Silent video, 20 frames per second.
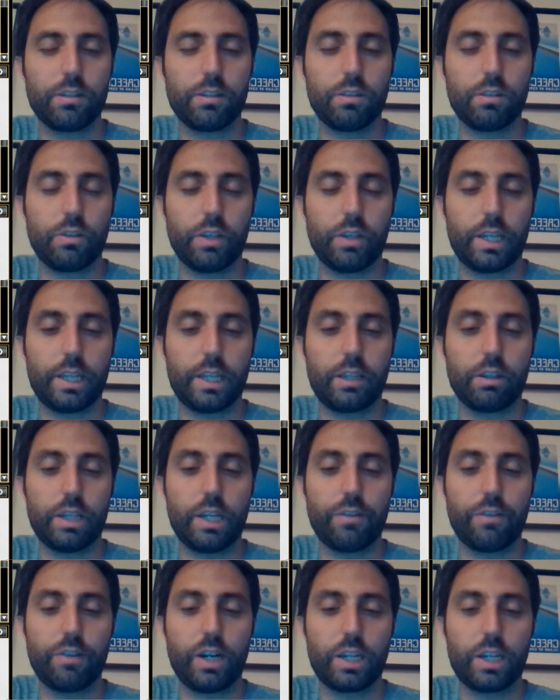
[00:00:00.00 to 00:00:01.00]
so like they'll
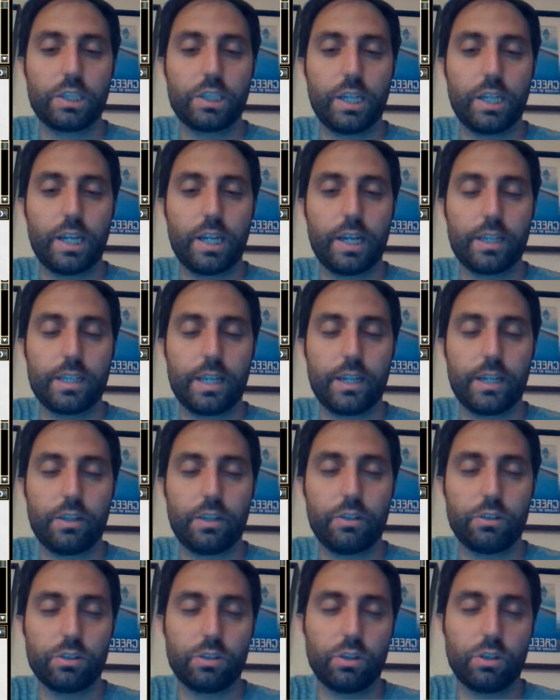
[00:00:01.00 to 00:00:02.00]
never actually get exiled.
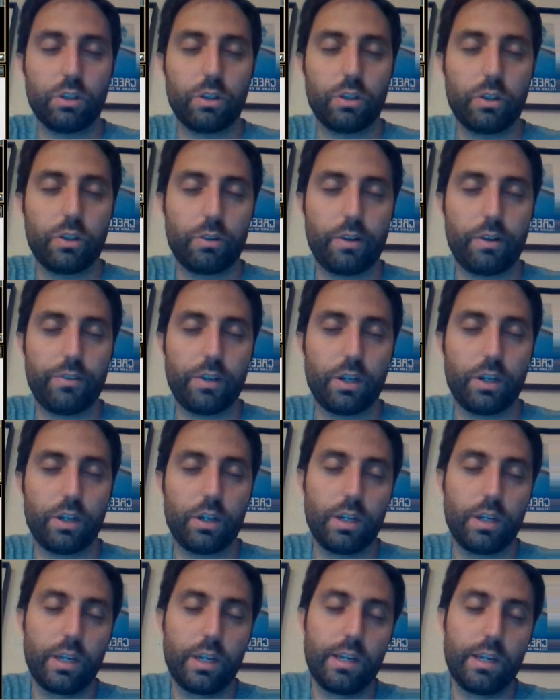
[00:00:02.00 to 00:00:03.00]
They'll still go to the graveyard,